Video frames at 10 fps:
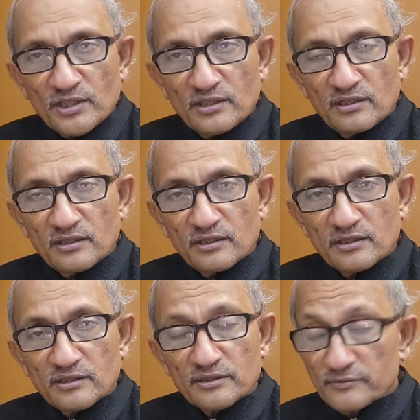
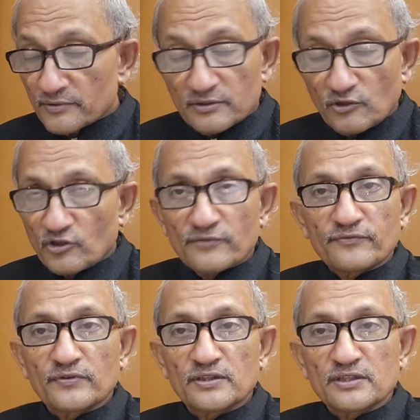Lot
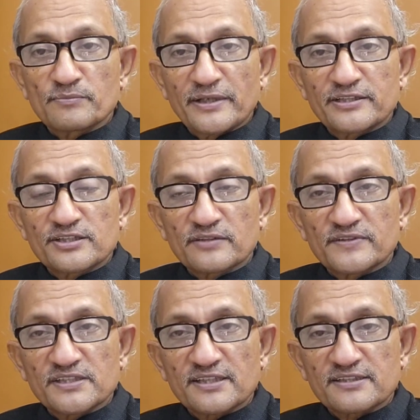of maid
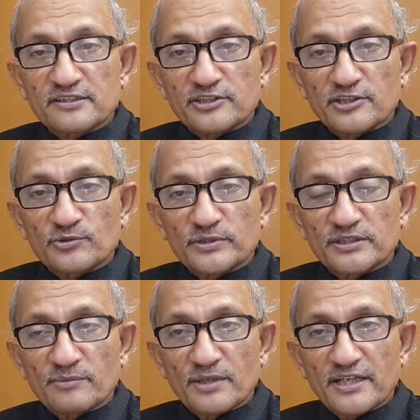servants, etc., do
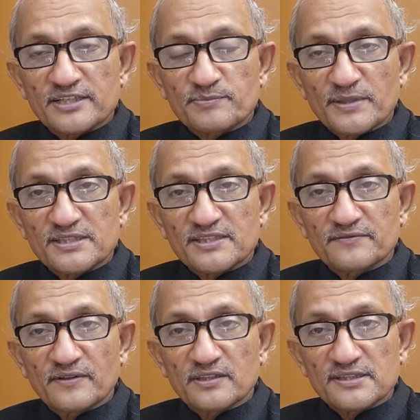it. They buy
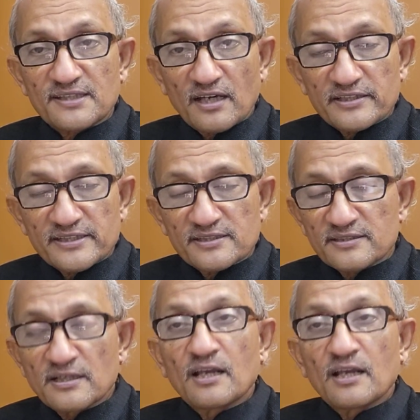expensive saris